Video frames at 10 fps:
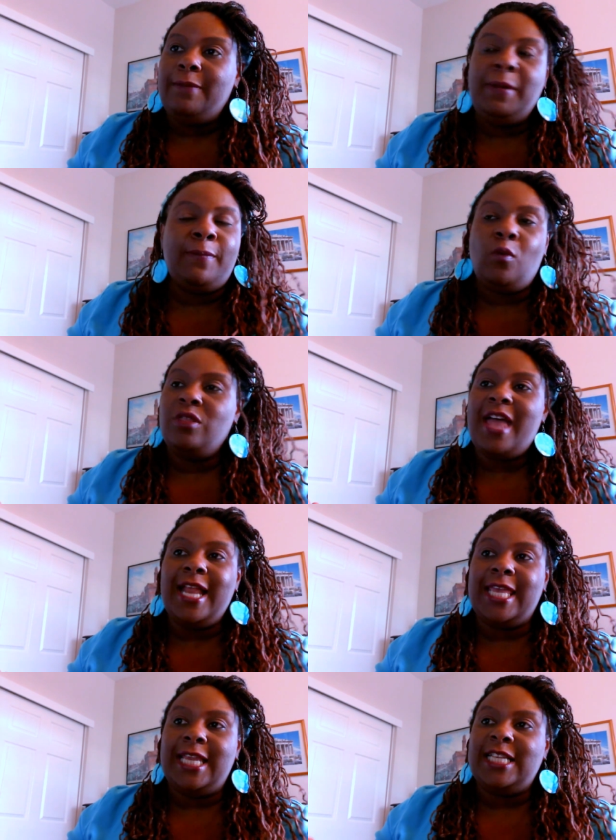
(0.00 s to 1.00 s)
people will
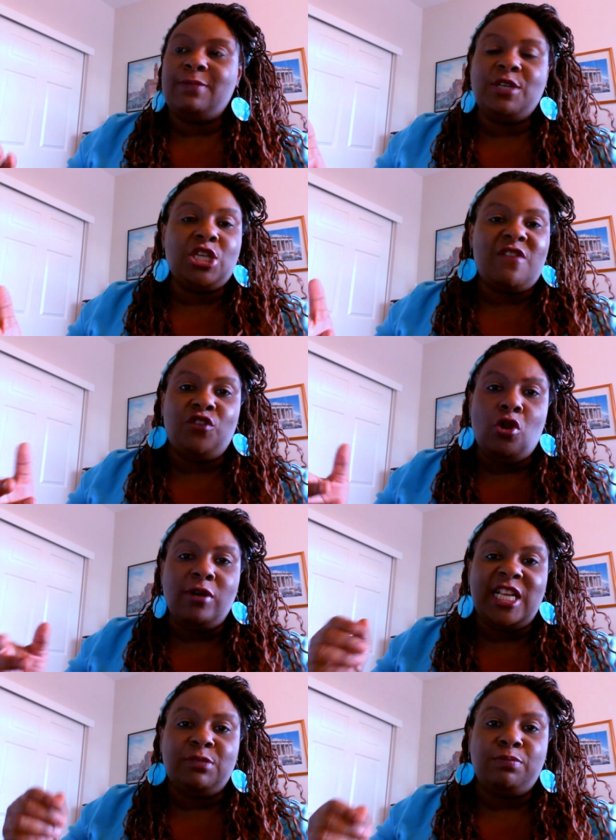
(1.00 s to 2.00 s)
not get it, especially if you
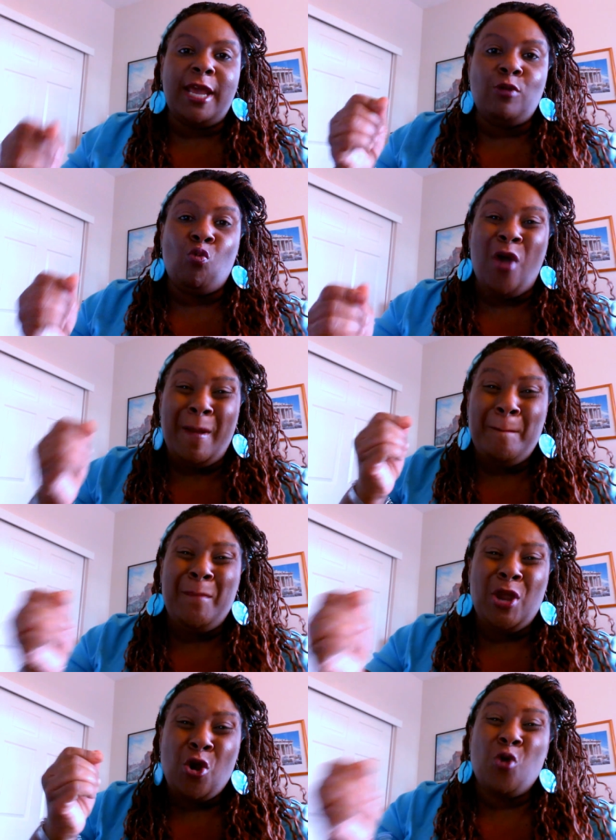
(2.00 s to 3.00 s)
don't explain what
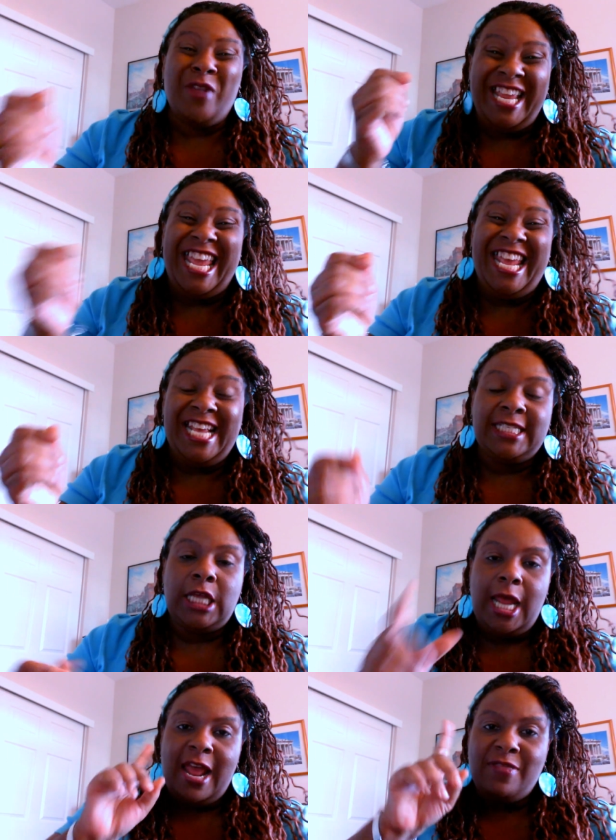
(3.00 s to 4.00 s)
mirroring is.
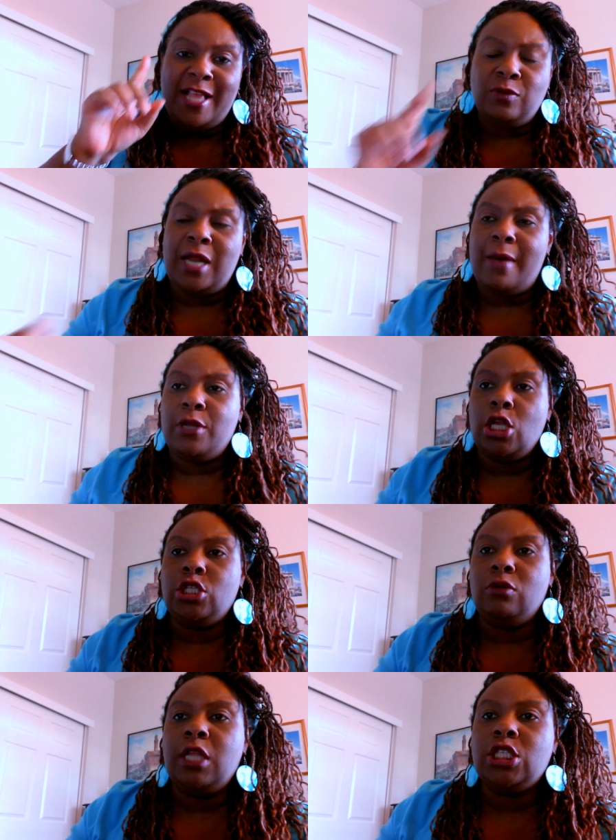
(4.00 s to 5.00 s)
And that's what I'm going to
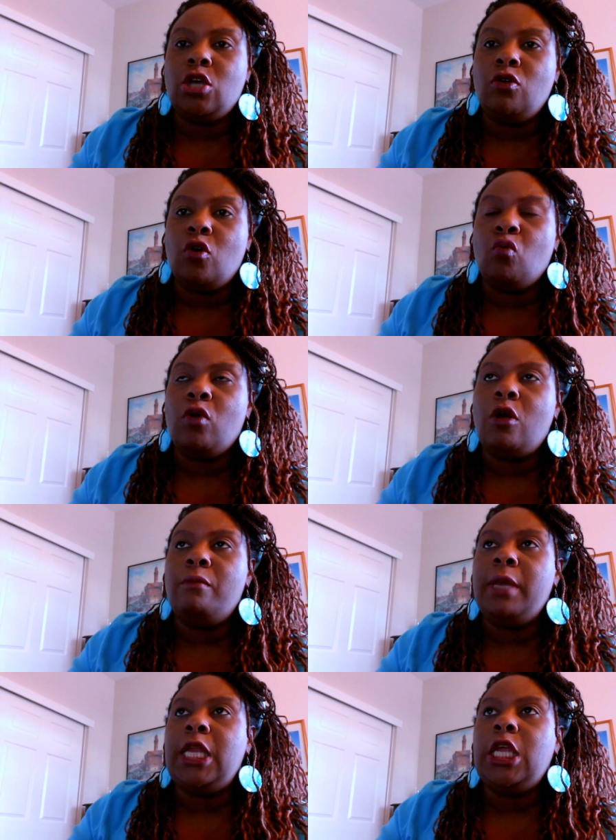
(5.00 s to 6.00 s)
do. Let's go to
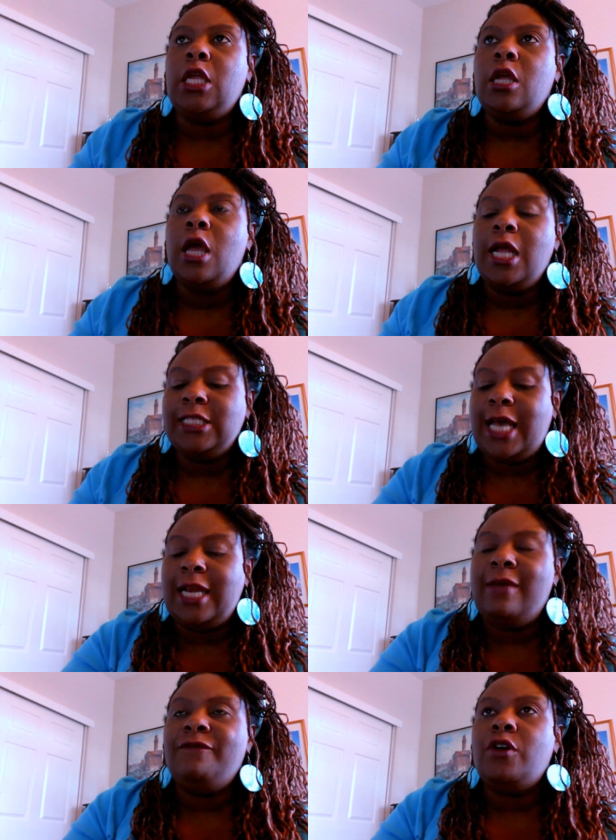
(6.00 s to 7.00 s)

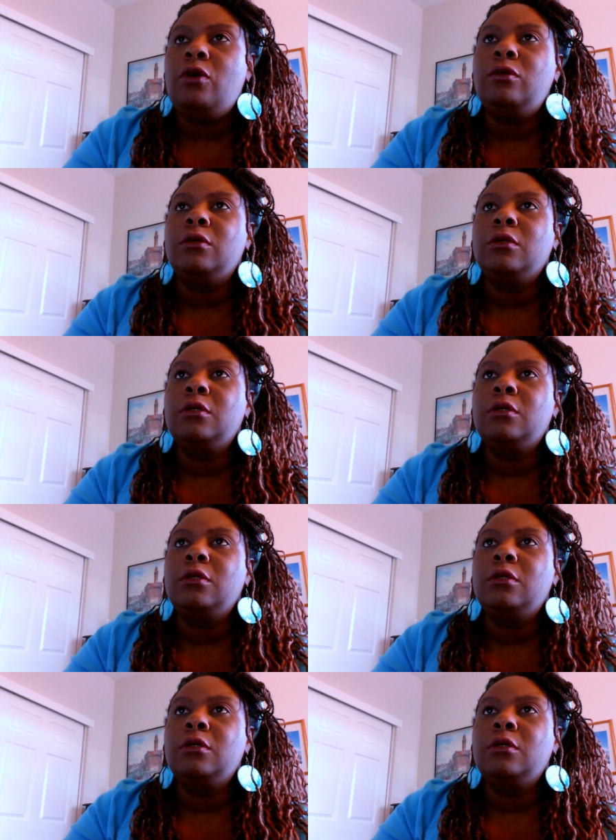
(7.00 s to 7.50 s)
realmeaning.info